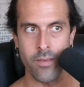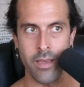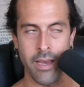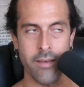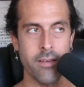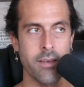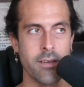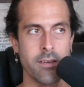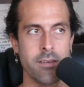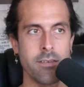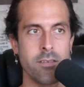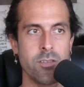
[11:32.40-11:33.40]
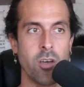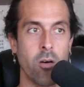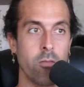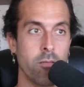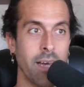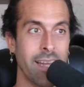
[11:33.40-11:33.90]
Okay.
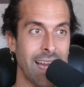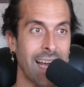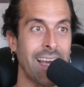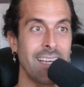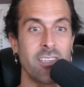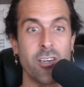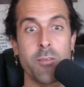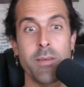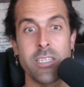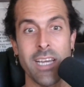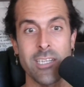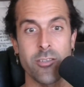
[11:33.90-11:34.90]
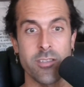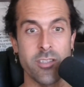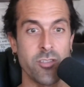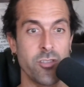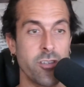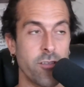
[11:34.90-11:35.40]
So in that case, it could be dangerous,
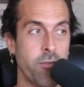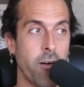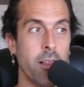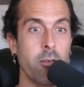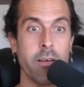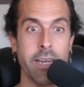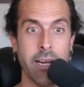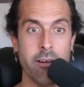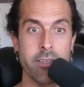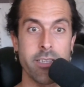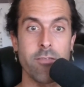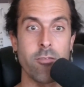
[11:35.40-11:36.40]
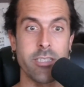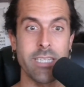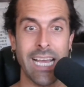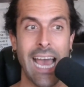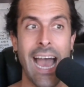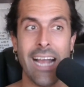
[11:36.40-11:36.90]
because you could follow a narrative or
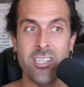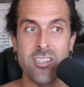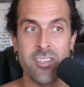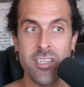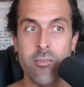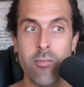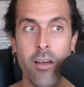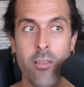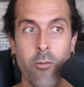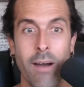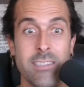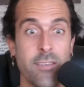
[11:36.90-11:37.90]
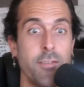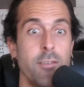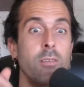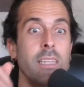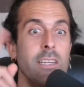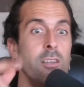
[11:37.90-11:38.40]
take actions that you otherwise, if you
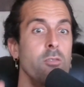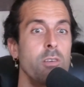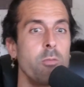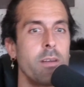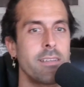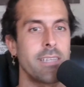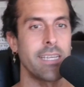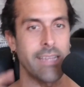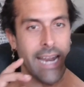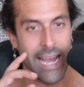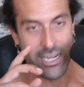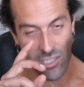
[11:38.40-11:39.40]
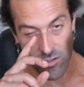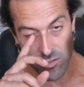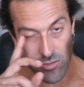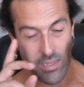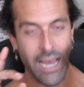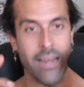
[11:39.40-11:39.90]
really knew, you wouldn't take that action or
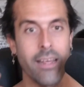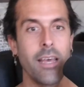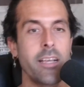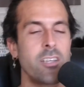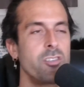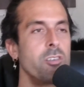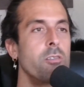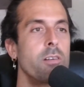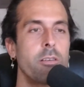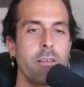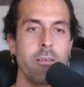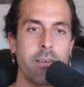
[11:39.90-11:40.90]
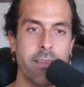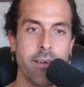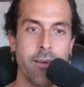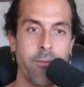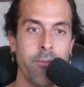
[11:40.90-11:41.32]
do that because you don't agree with it.